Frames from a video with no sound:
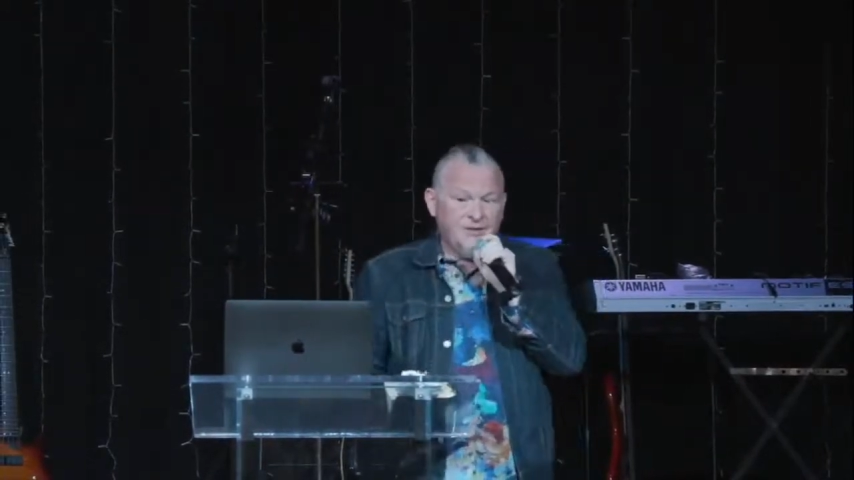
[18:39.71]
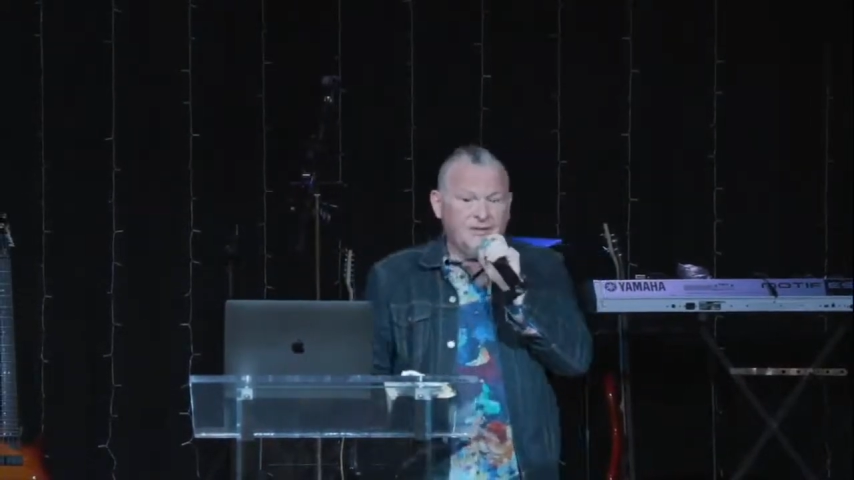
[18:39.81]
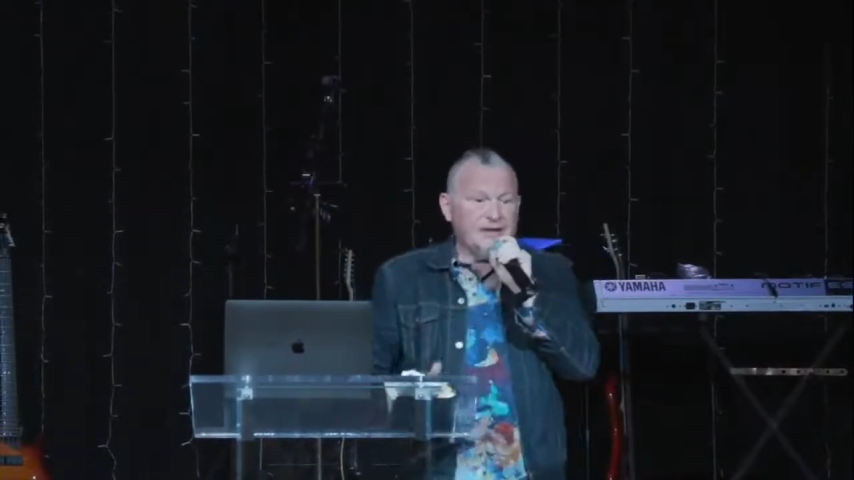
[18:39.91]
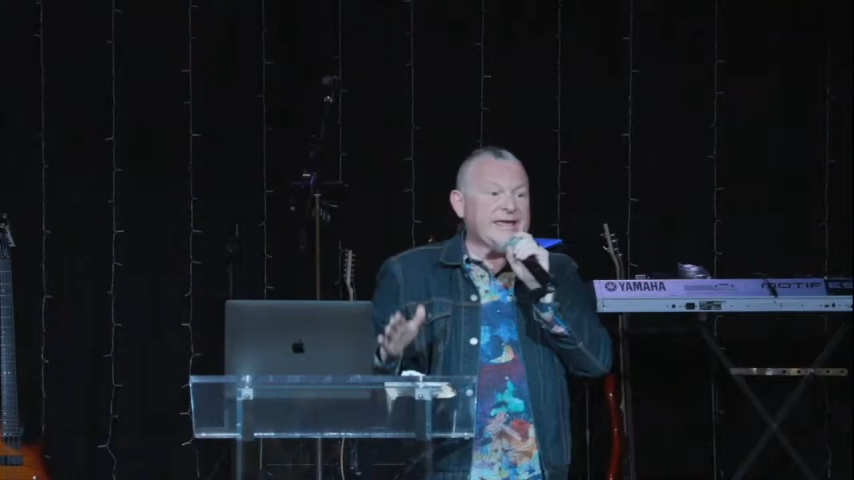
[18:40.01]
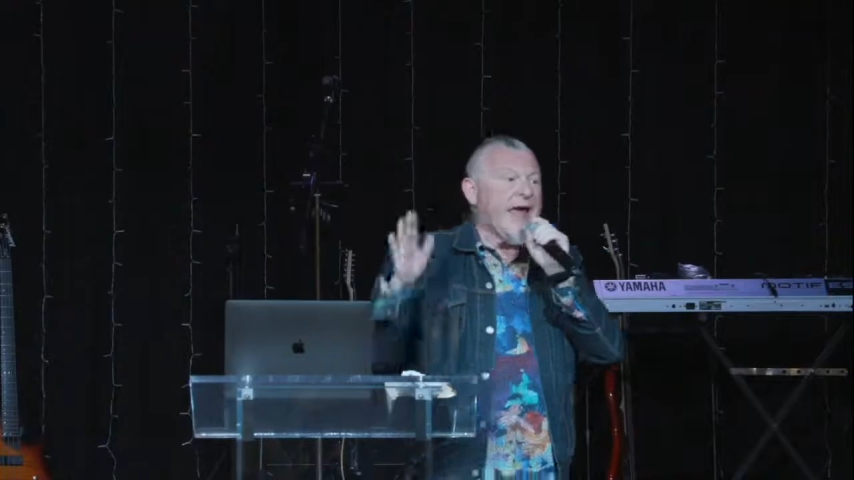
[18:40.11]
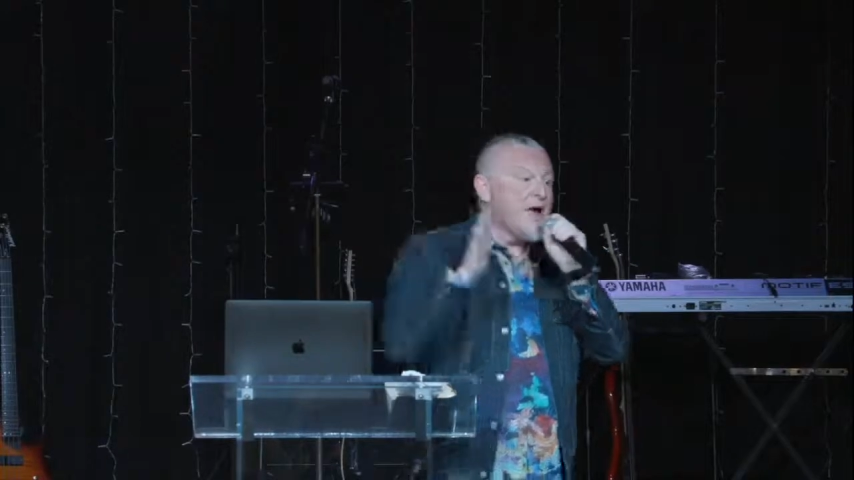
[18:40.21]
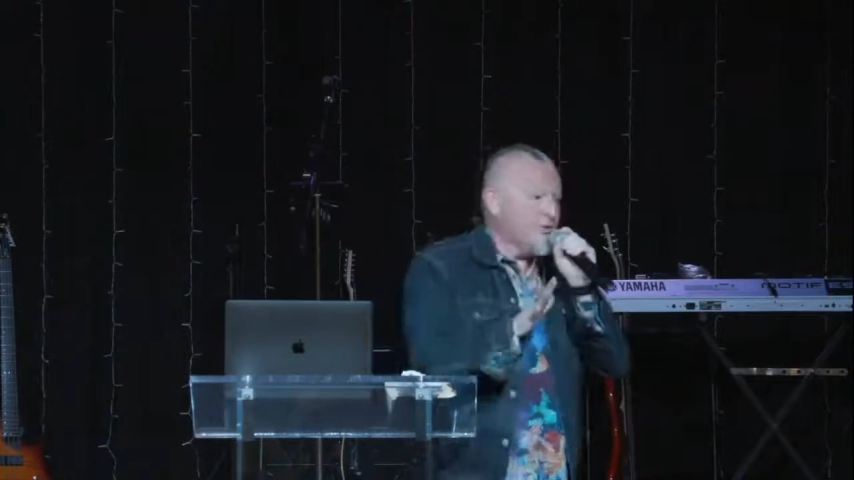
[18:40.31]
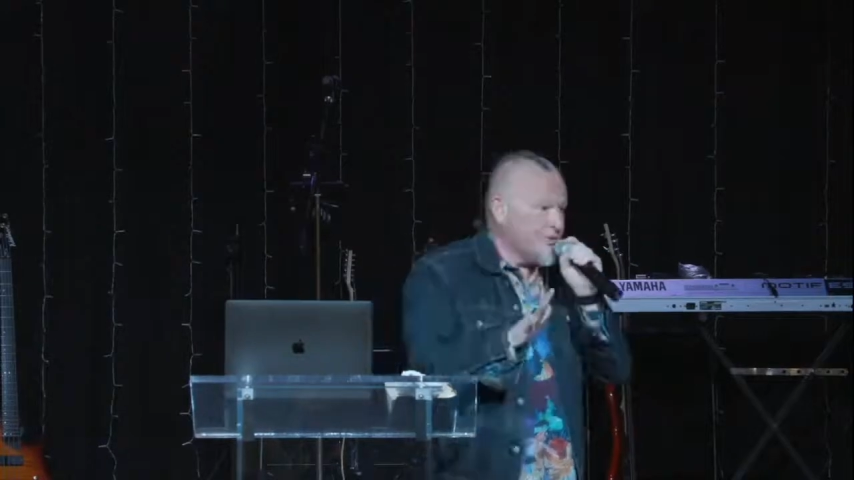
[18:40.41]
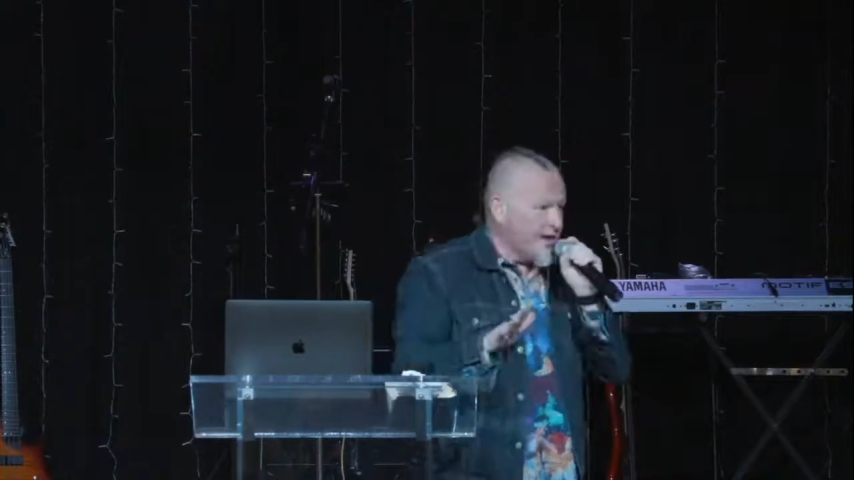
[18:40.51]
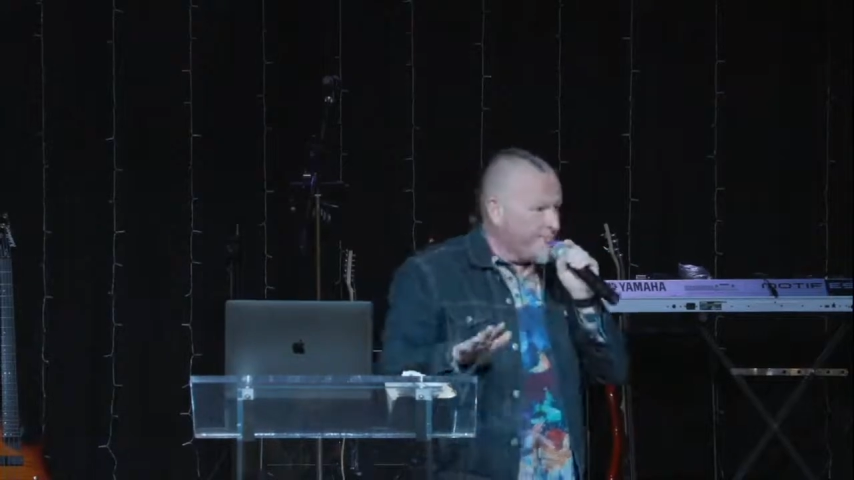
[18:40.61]
the
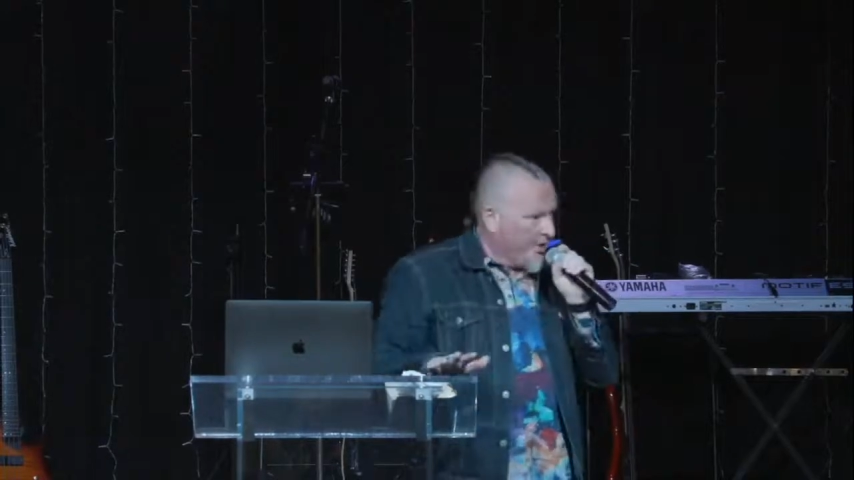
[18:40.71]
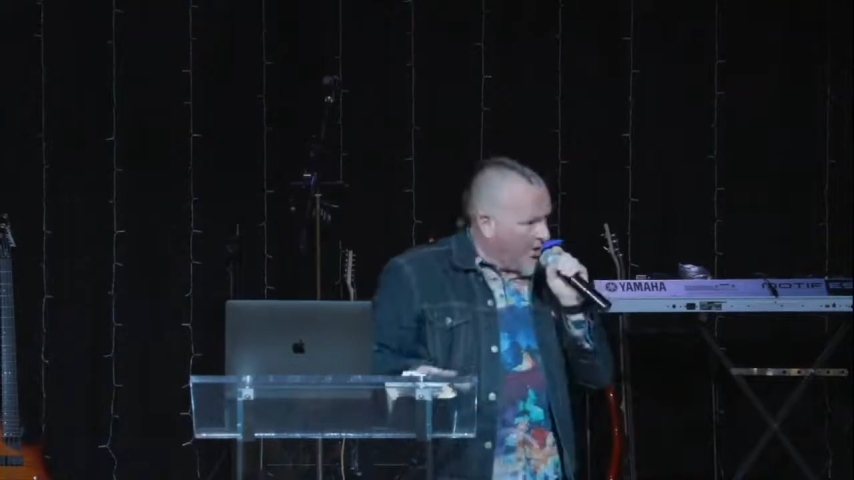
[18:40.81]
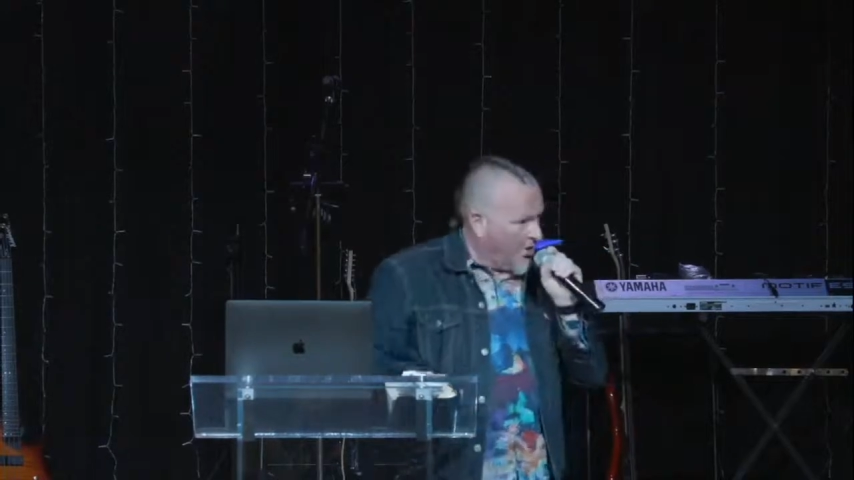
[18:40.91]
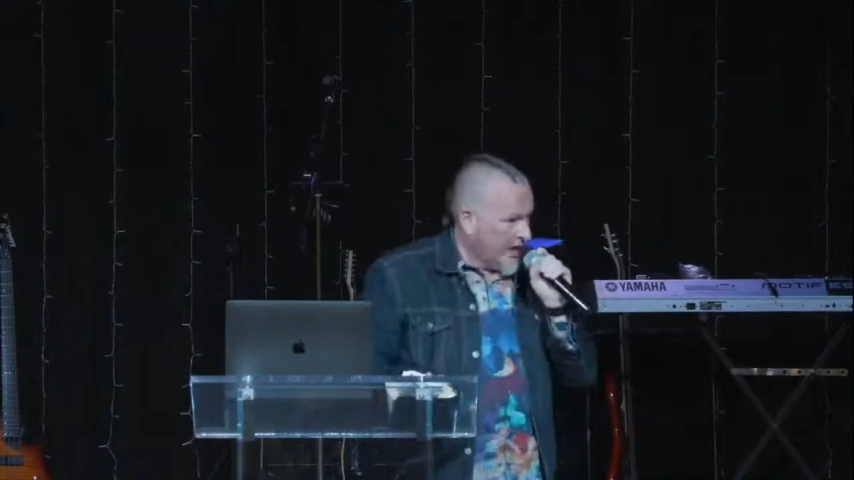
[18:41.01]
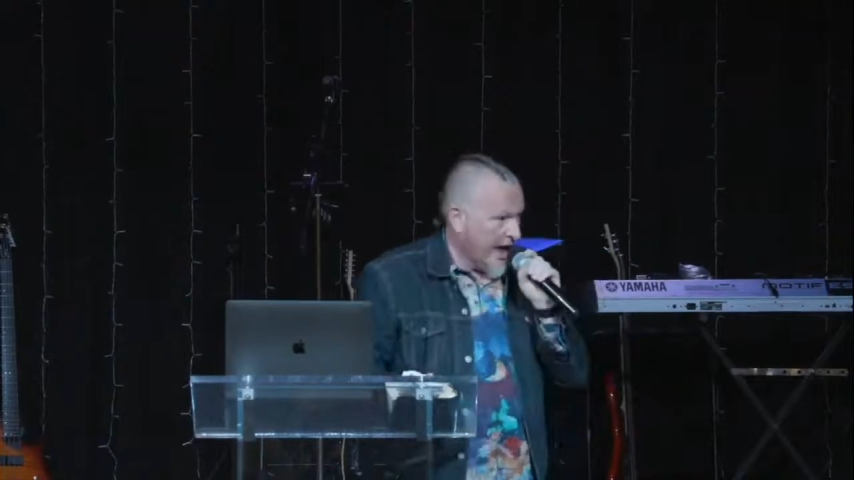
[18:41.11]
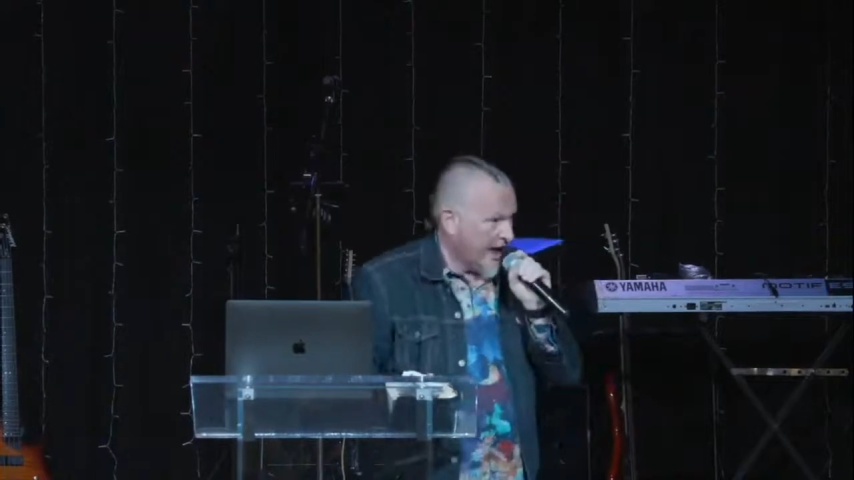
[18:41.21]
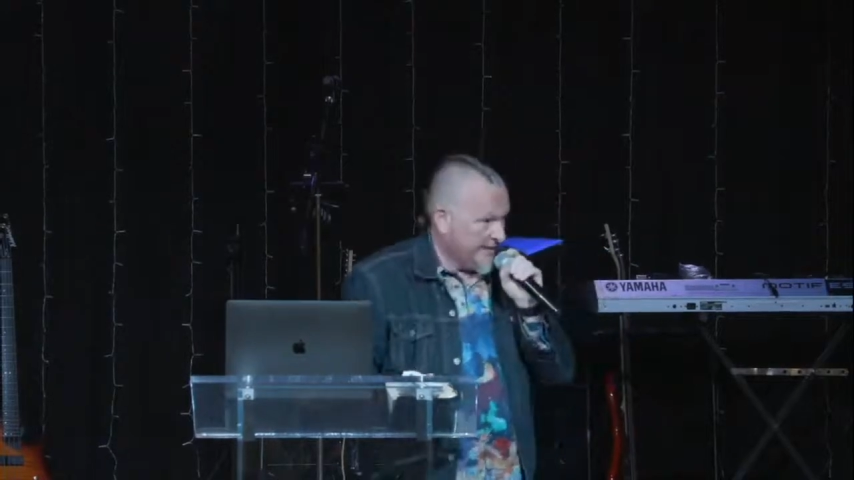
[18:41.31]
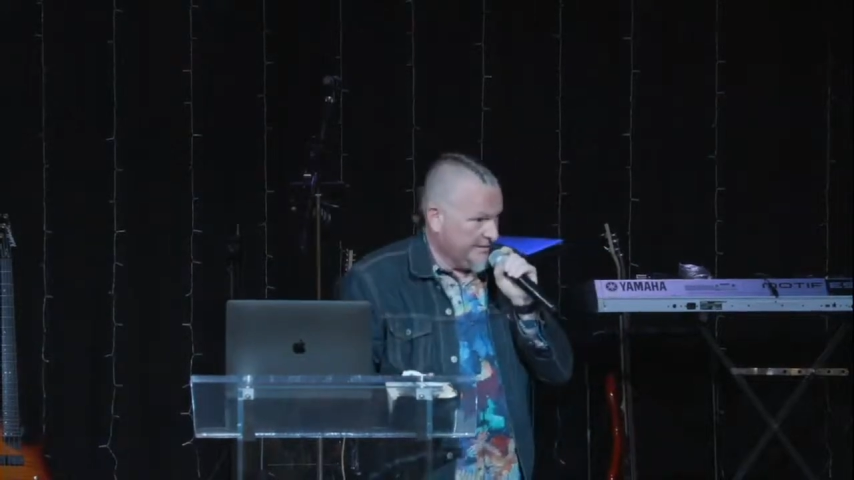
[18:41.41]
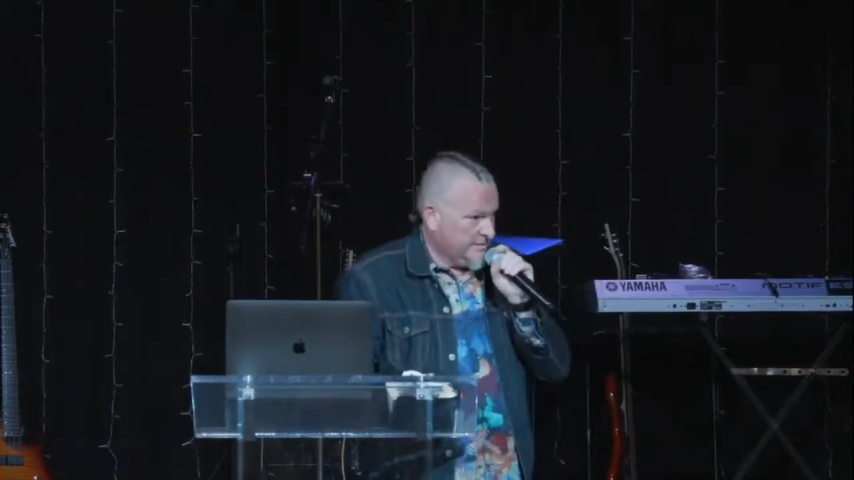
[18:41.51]
encounter that Paul had